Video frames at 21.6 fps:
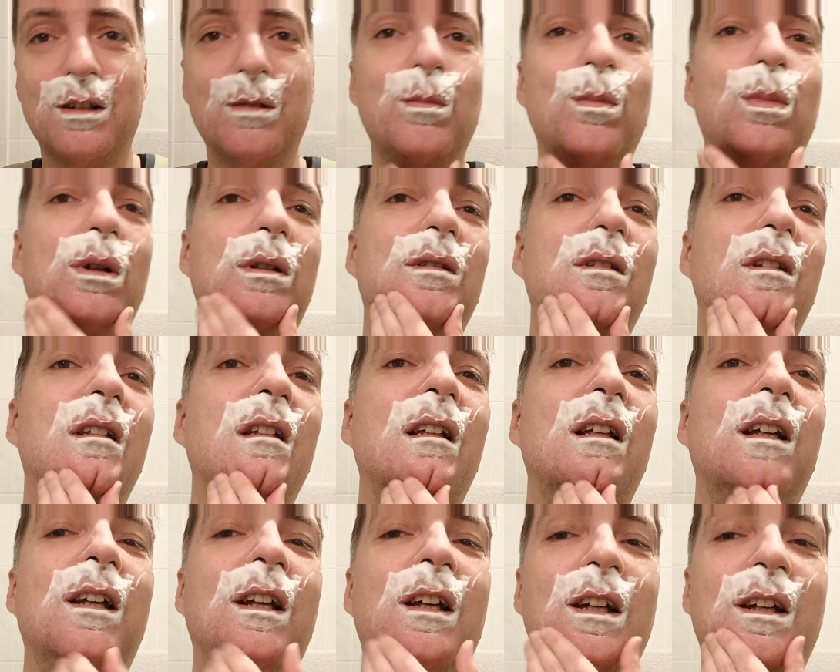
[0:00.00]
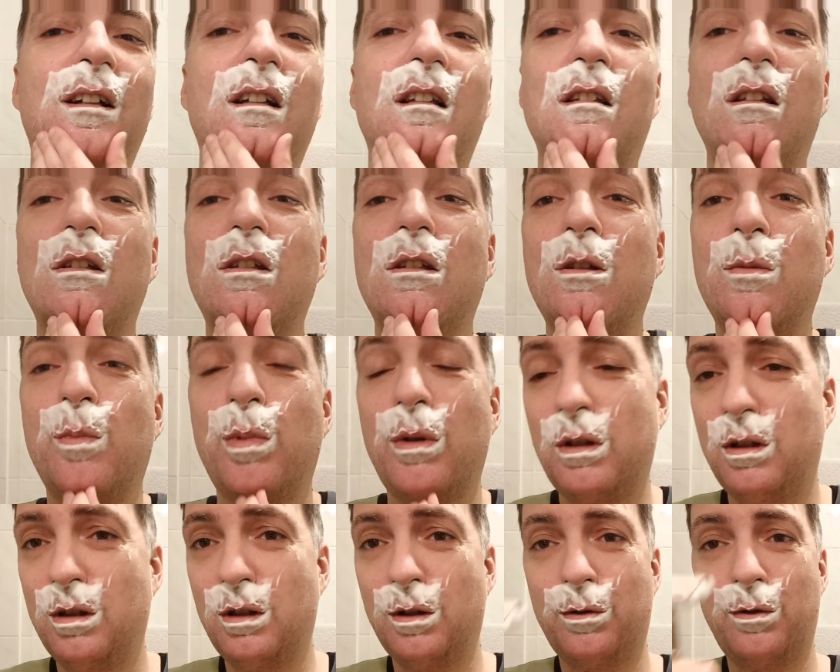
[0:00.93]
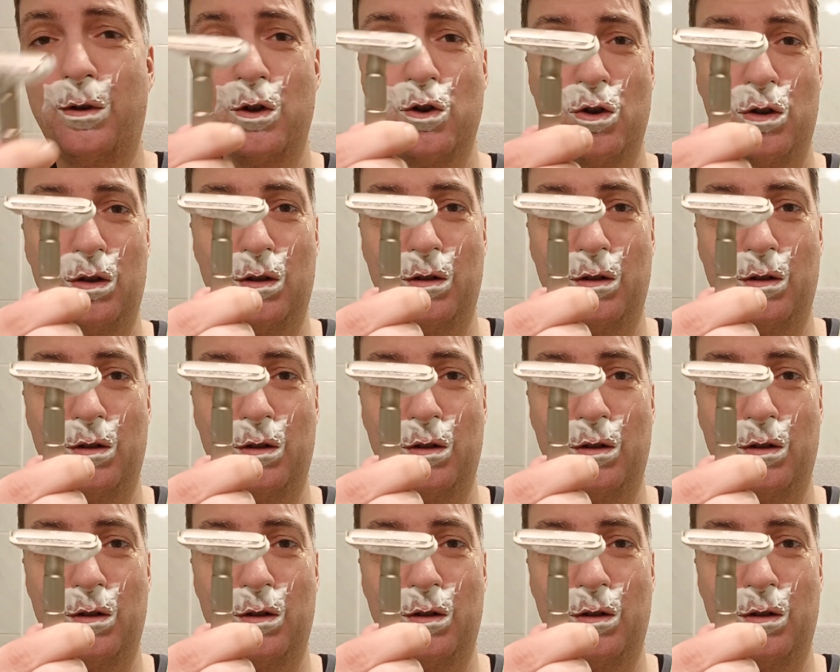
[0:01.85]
But this is pretty efficient